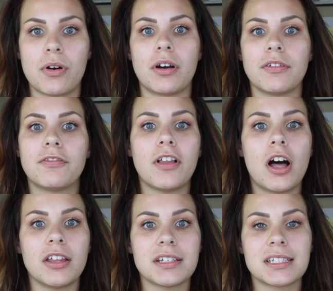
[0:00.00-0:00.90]
on
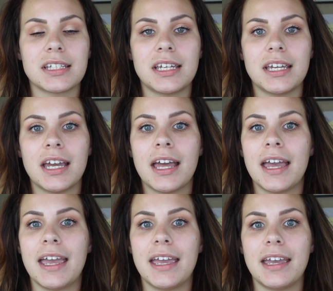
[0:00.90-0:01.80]
flawlessly.
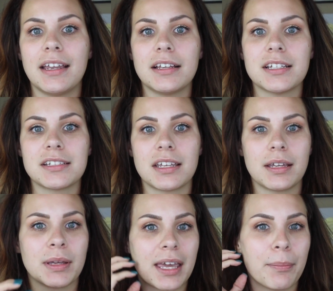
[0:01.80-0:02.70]
It
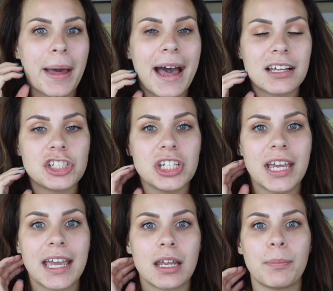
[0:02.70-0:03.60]
doesn't get
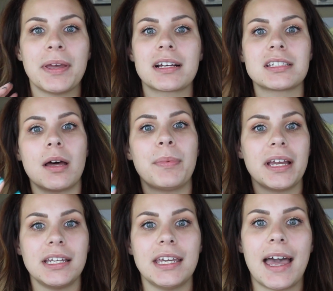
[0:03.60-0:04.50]
patchy, and it picks up
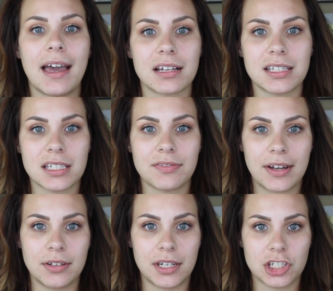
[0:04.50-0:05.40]
any excess
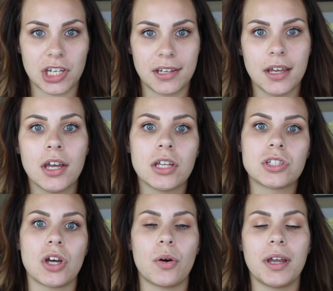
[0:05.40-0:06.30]
foundation.
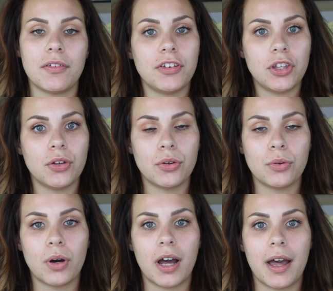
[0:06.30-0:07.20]
So if
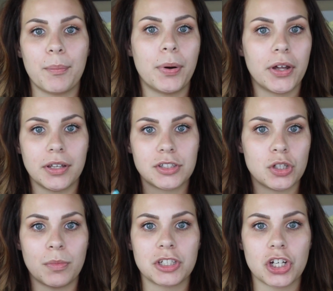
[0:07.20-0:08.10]
you put
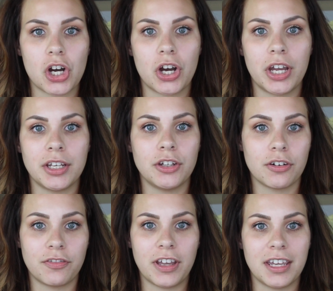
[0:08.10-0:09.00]
too much on
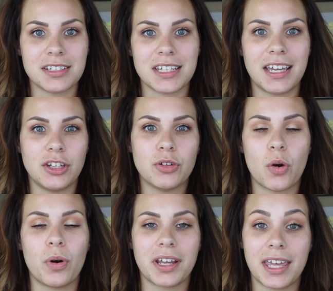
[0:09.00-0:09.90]
your face and you
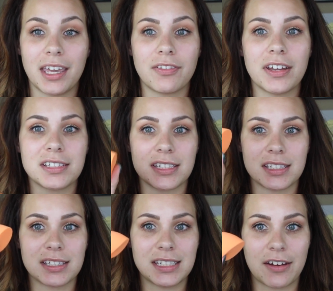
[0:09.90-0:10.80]
don't want cake face,
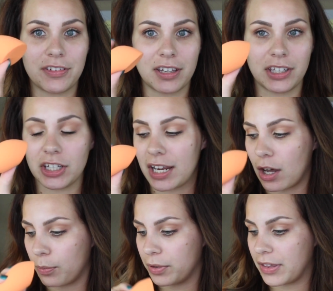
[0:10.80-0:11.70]
this is definitely gonna
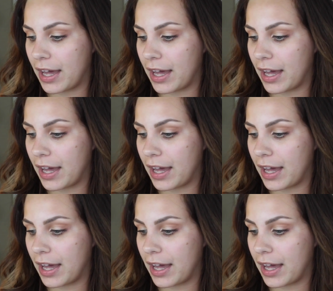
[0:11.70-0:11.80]
help with